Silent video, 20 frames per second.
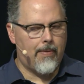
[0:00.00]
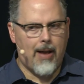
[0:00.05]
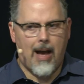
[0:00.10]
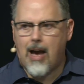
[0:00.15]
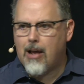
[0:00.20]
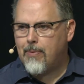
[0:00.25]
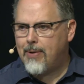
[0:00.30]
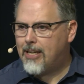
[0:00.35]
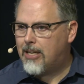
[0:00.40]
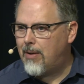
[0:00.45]

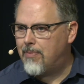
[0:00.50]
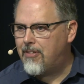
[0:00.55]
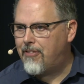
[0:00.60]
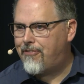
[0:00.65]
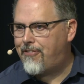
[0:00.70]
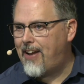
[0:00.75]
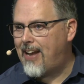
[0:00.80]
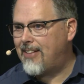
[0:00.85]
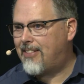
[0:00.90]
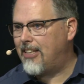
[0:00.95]
How do we come to
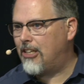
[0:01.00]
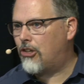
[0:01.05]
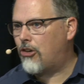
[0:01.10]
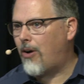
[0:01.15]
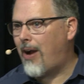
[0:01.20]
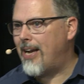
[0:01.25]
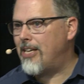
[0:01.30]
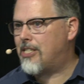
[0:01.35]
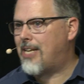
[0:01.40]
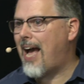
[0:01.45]
faith in
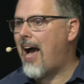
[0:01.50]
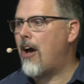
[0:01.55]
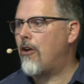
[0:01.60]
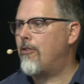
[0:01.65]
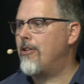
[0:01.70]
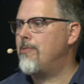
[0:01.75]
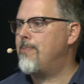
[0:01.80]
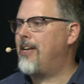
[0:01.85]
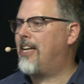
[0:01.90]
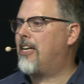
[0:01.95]
Christ? How
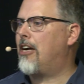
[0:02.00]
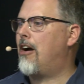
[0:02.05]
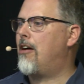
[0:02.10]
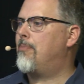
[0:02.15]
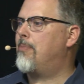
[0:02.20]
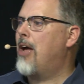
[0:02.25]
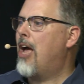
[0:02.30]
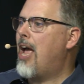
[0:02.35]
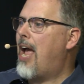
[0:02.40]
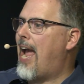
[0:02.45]
do we
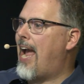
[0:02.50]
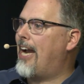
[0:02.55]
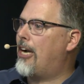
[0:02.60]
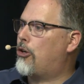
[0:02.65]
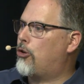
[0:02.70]
become a